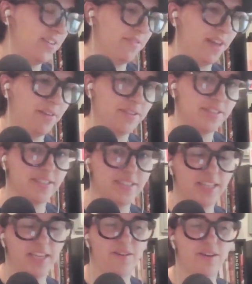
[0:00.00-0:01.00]
if that was a
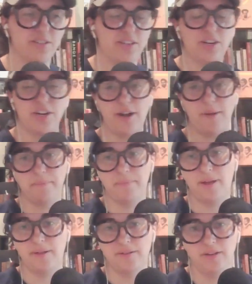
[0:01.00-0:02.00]
silly question or not,
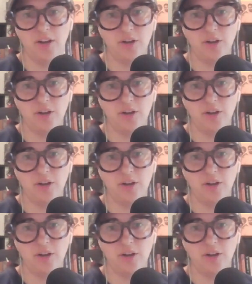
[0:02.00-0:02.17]
but no